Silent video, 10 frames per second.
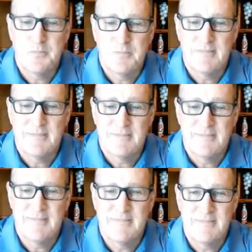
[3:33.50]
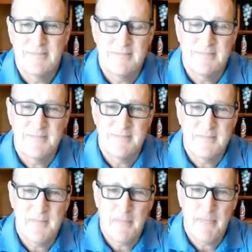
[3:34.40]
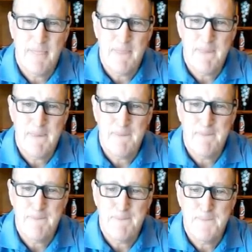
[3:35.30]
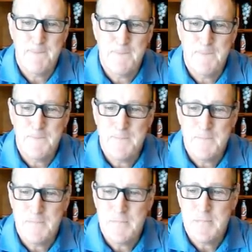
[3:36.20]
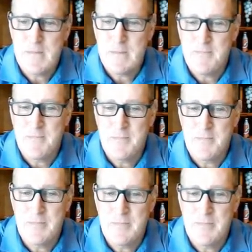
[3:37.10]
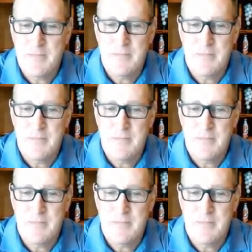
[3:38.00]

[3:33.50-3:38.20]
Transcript: (not speaking)